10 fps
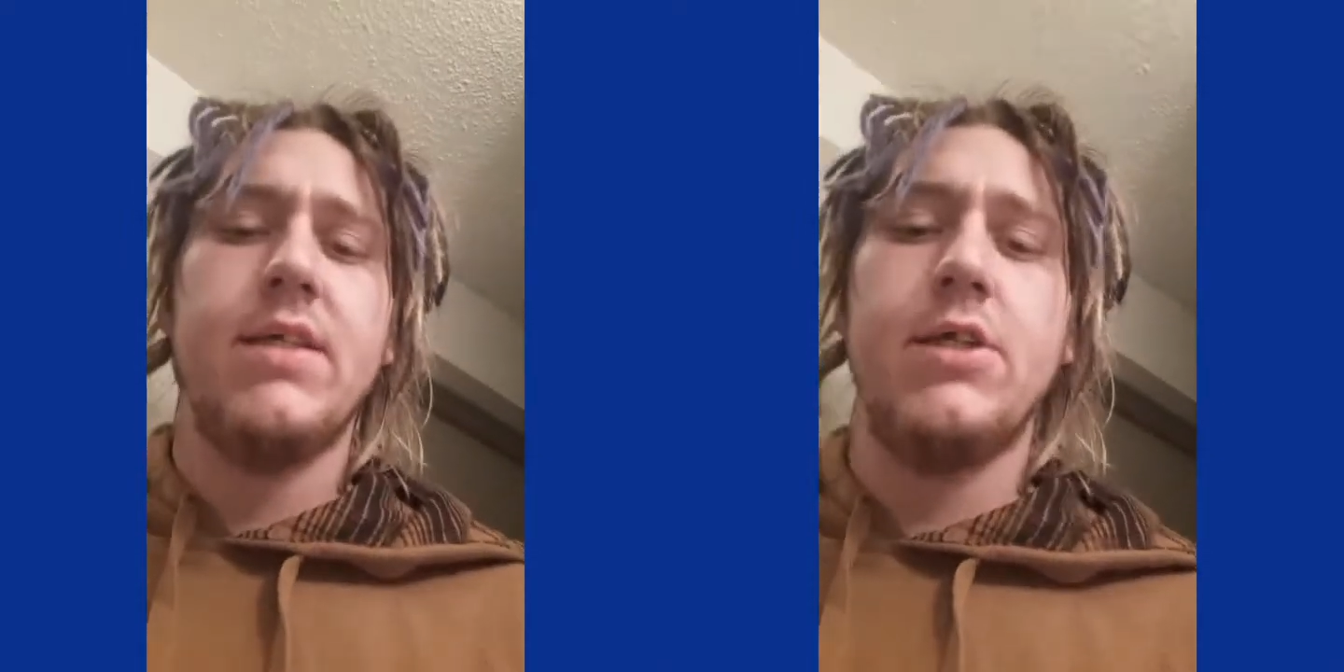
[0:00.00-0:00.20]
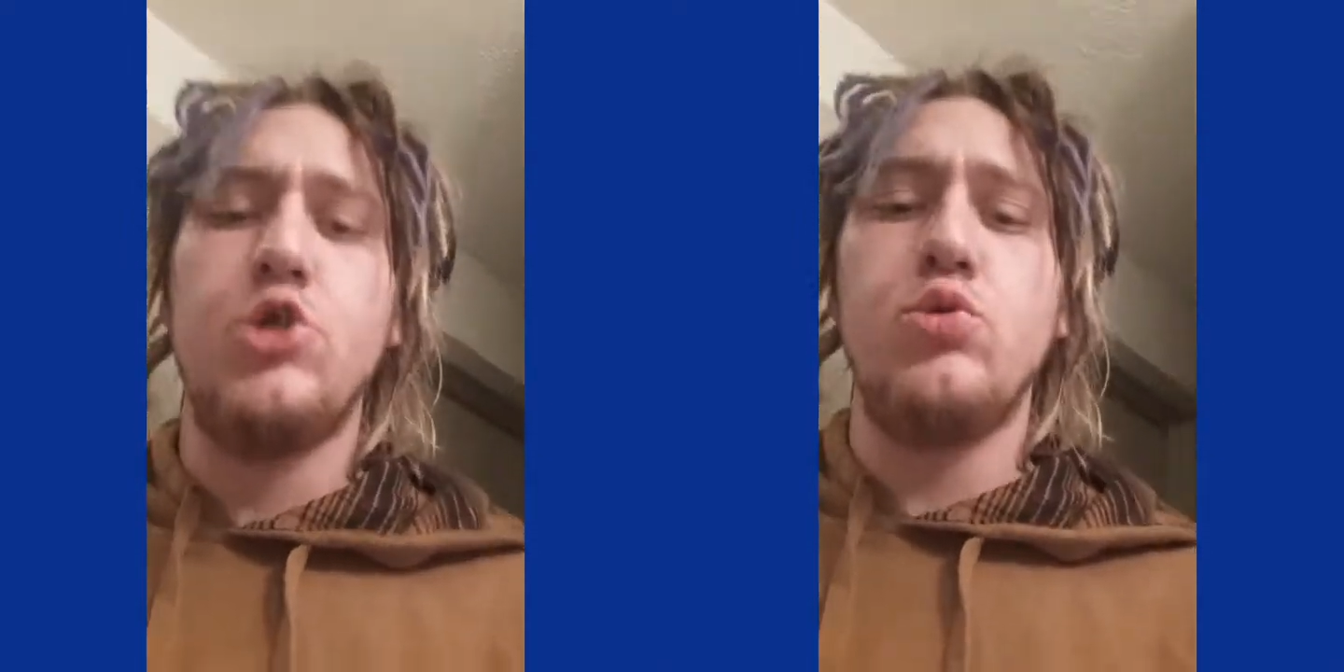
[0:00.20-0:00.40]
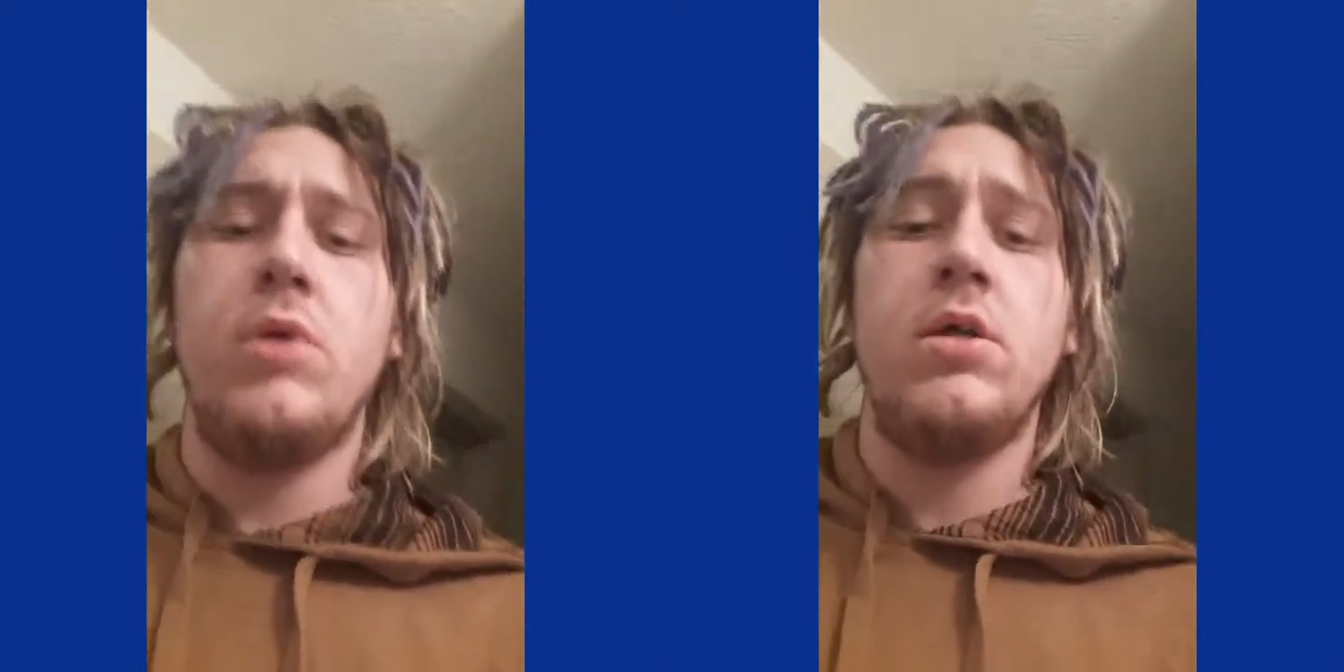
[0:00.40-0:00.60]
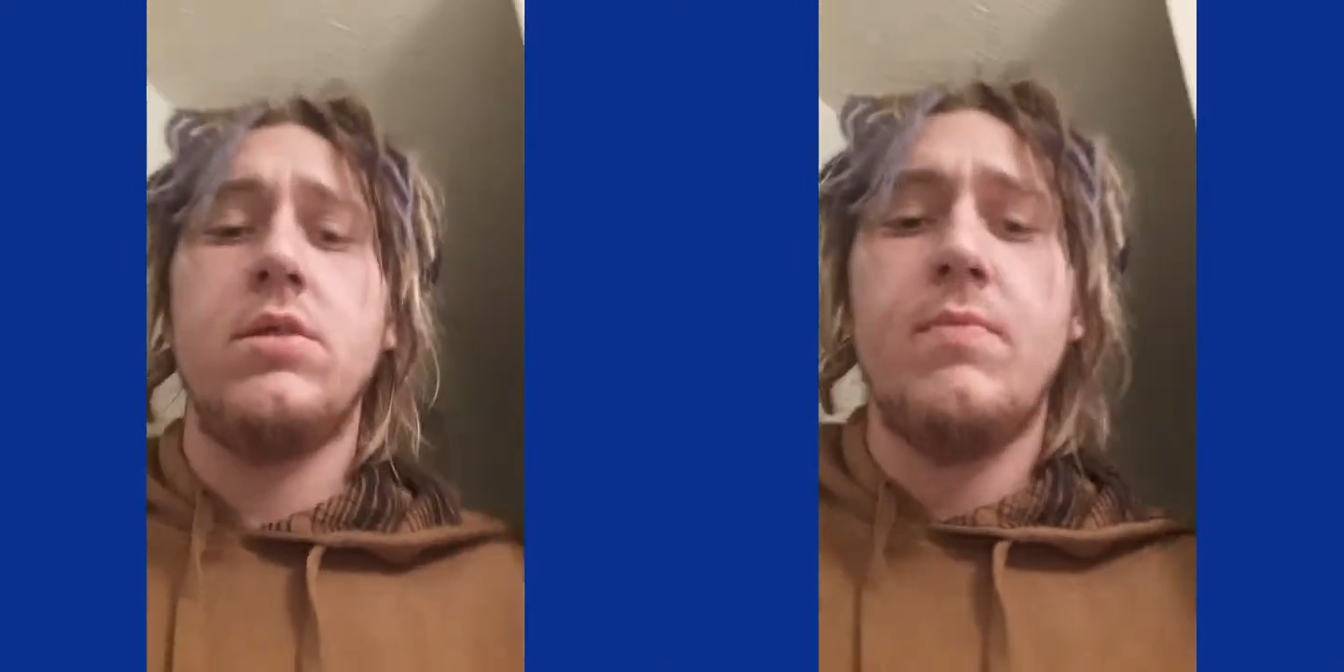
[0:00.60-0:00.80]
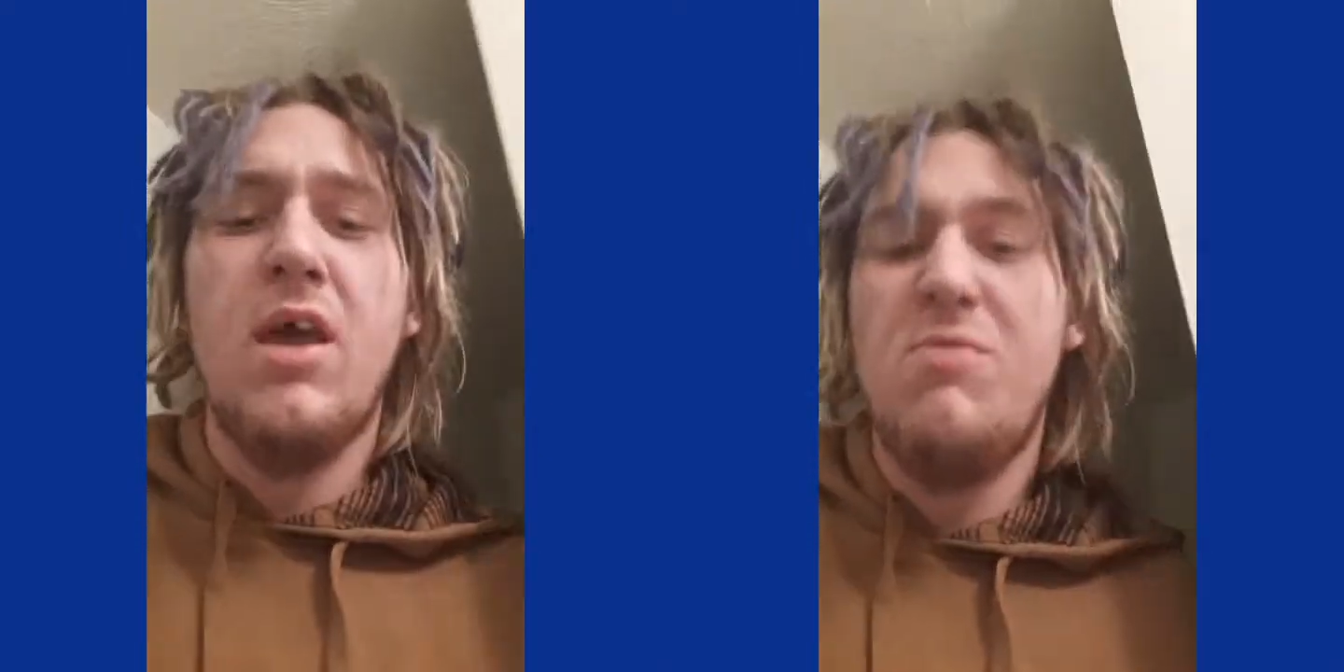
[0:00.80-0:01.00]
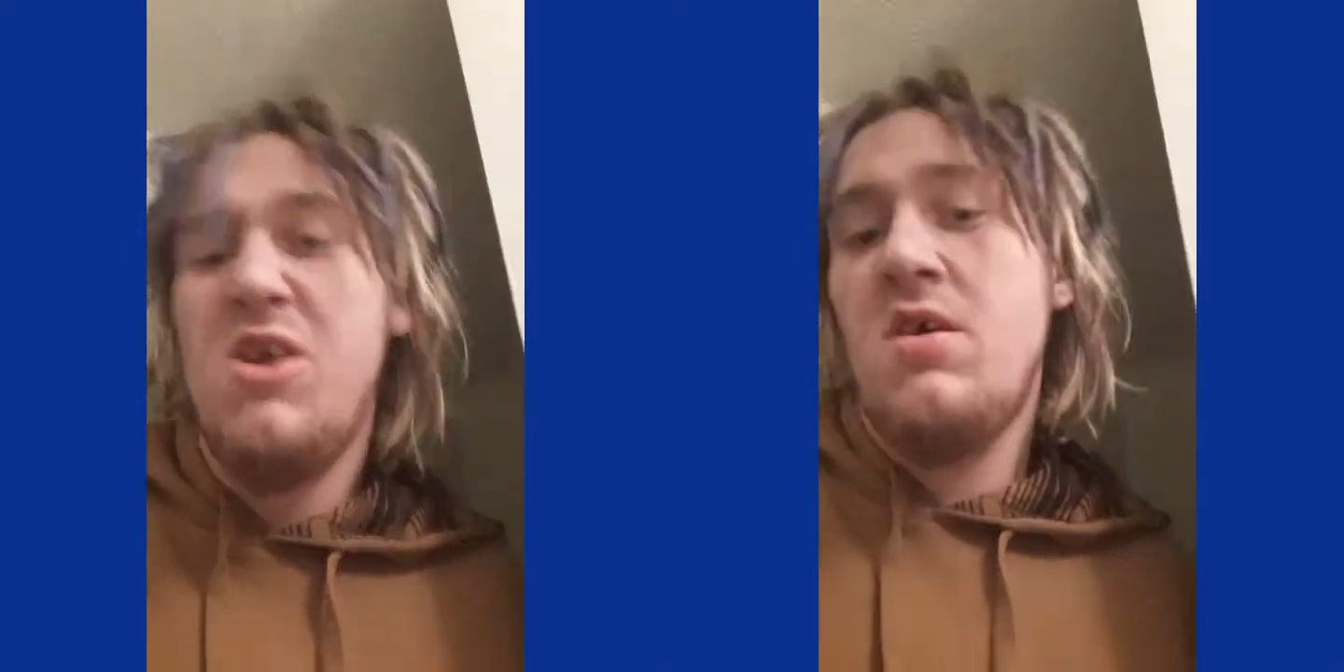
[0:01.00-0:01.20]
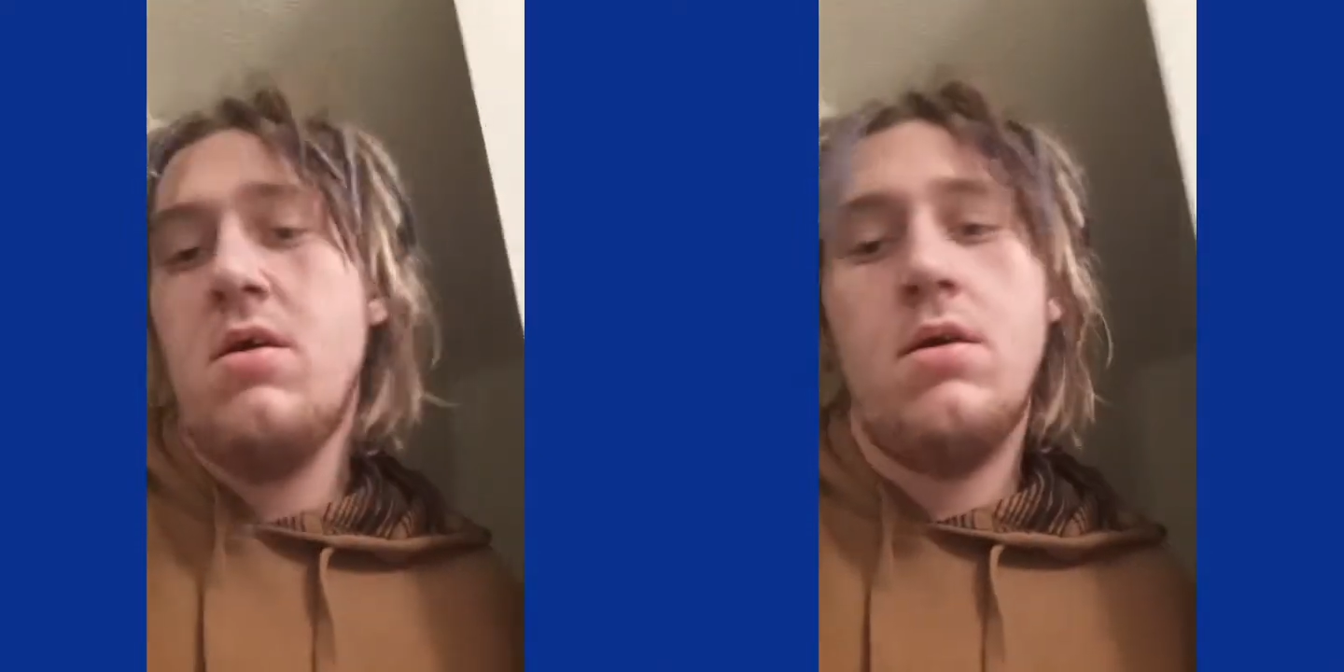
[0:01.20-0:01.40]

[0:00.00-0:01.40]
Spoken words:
like 2 months, maybe